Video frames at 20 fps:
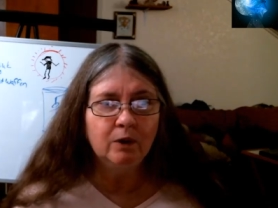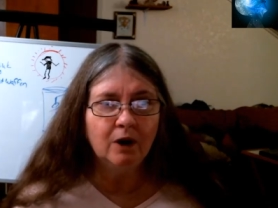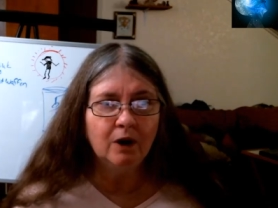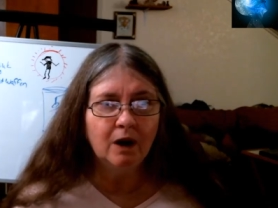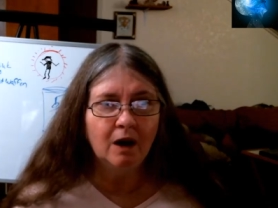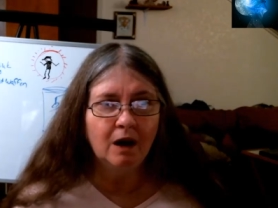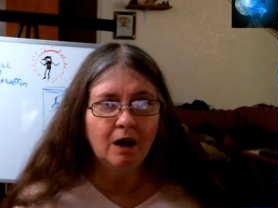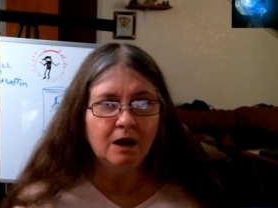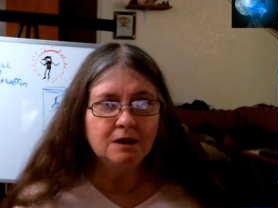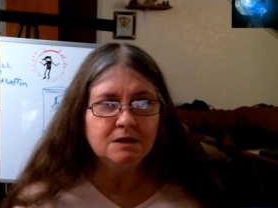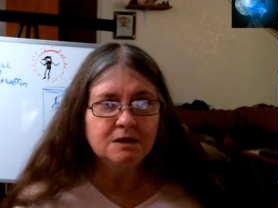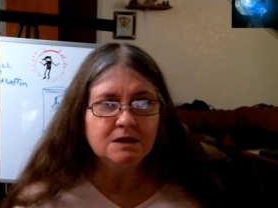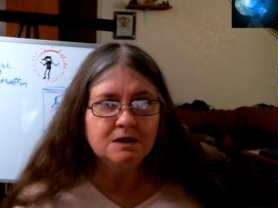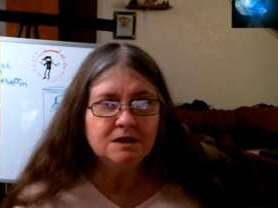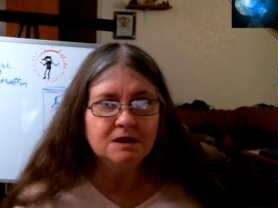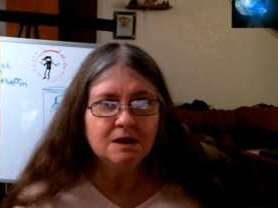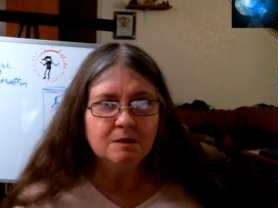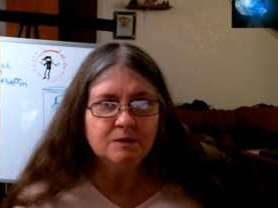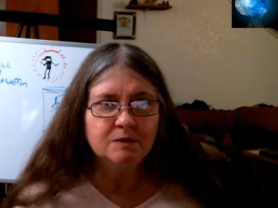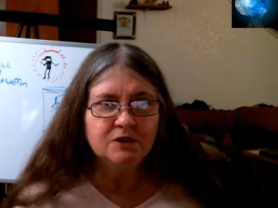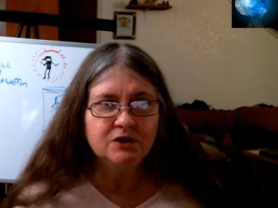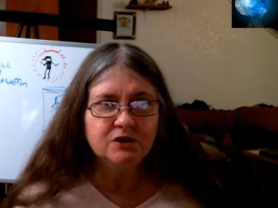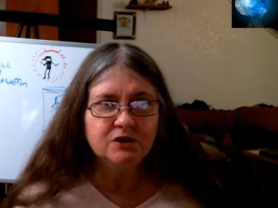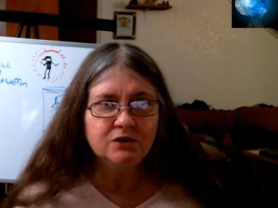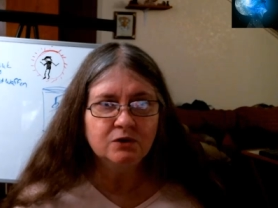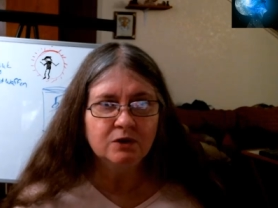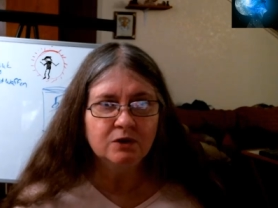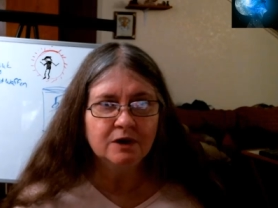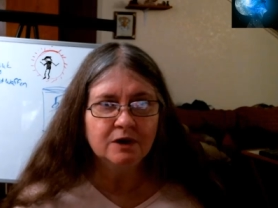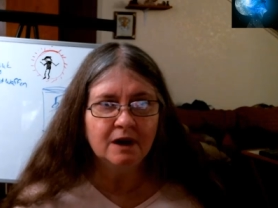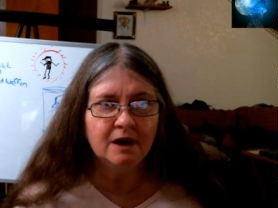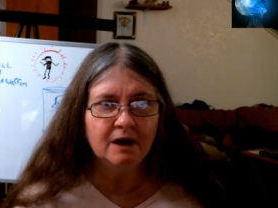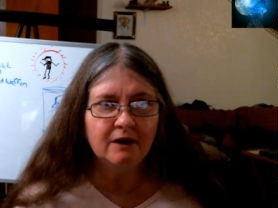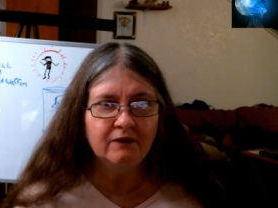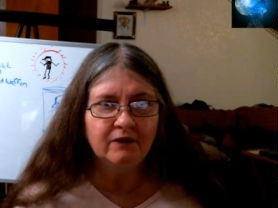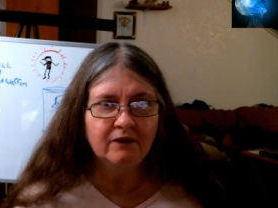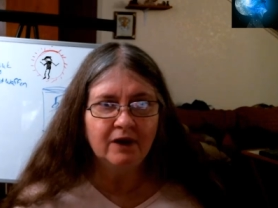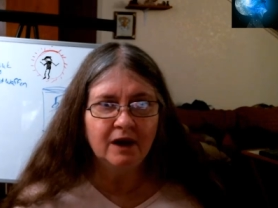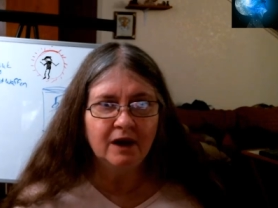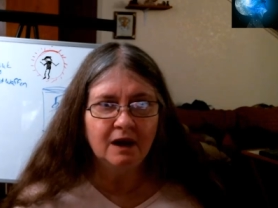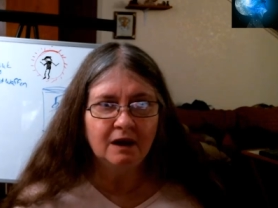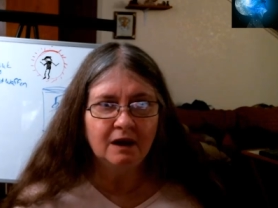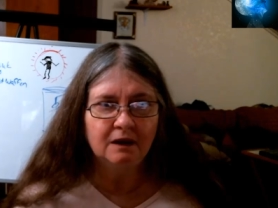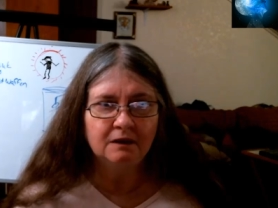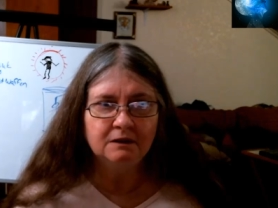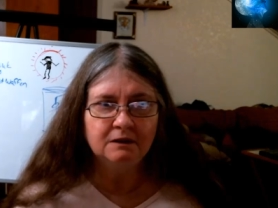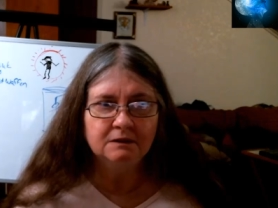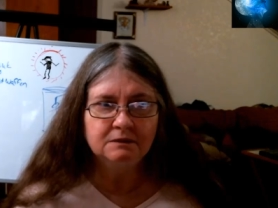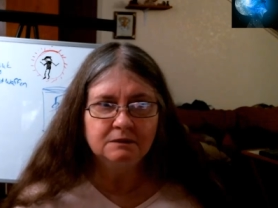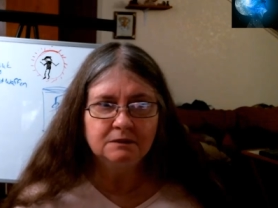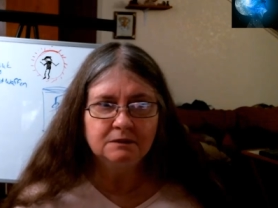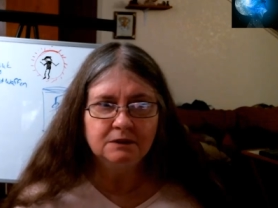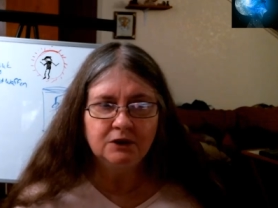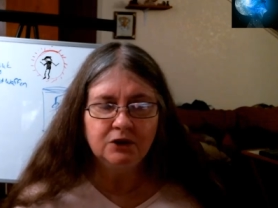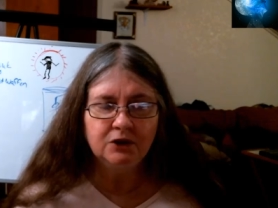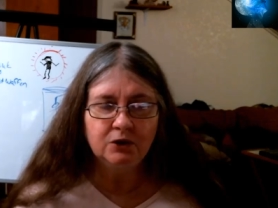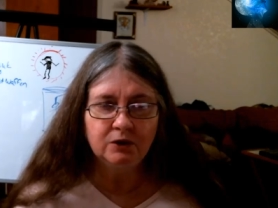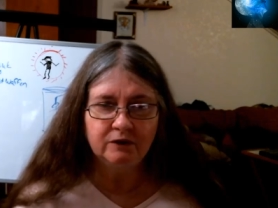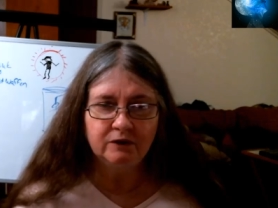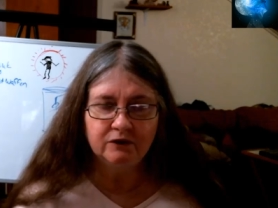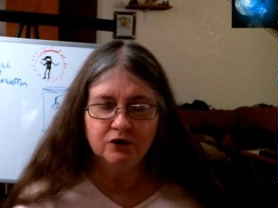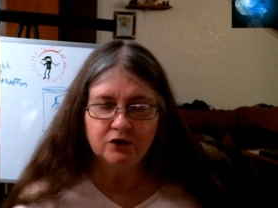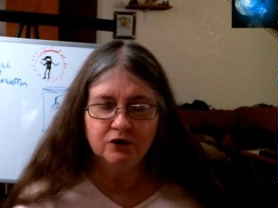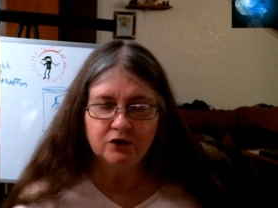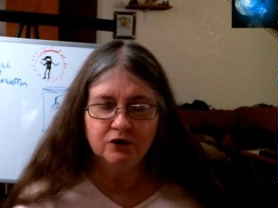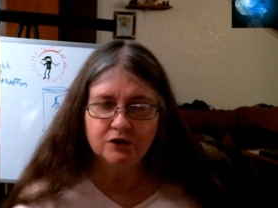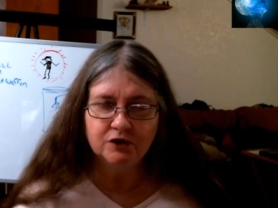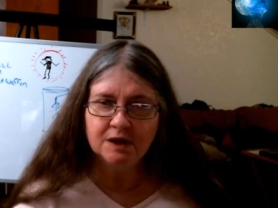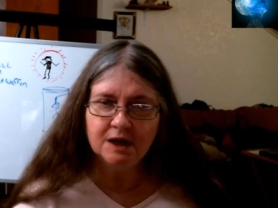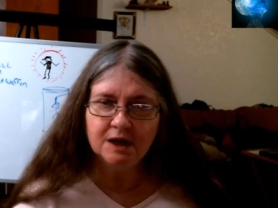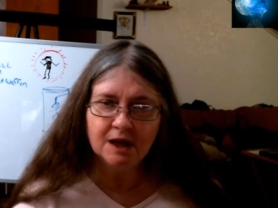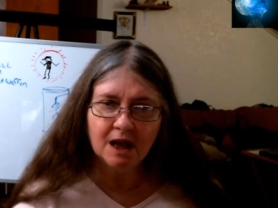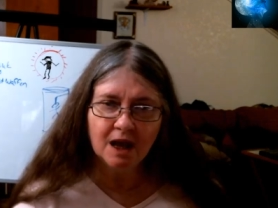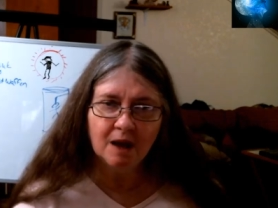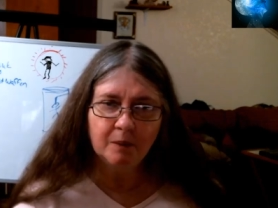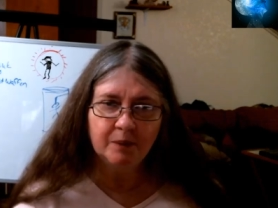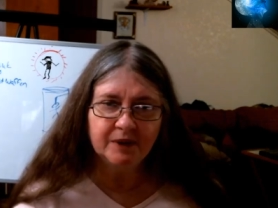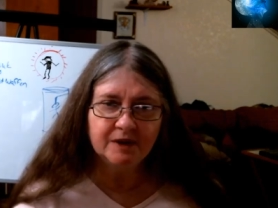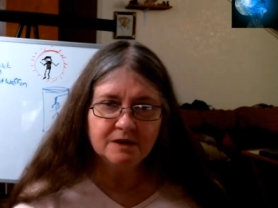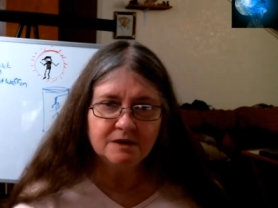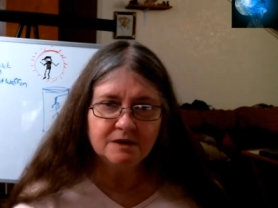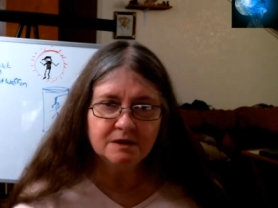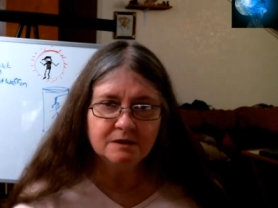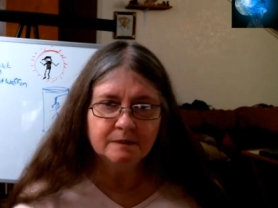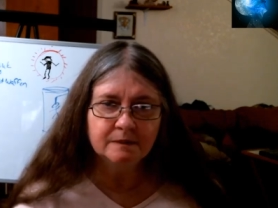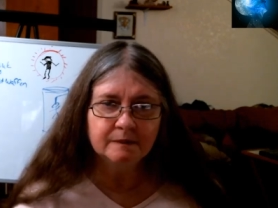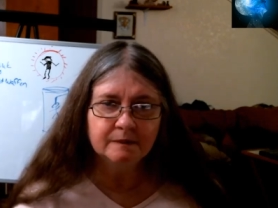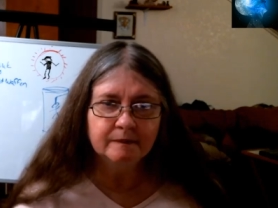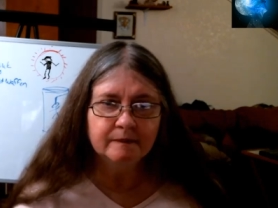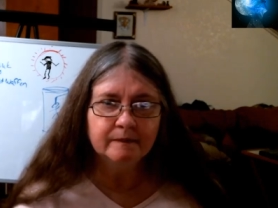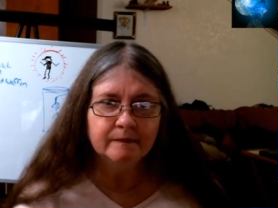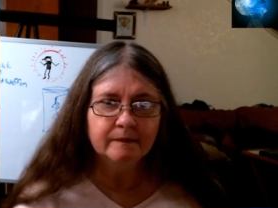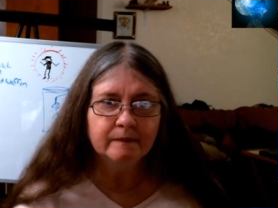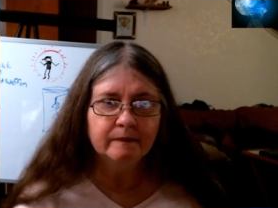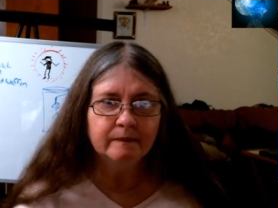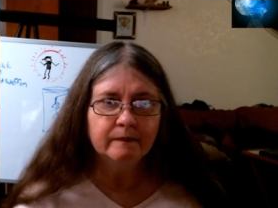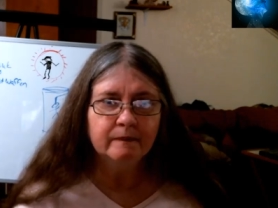we were on some sort of a university campus,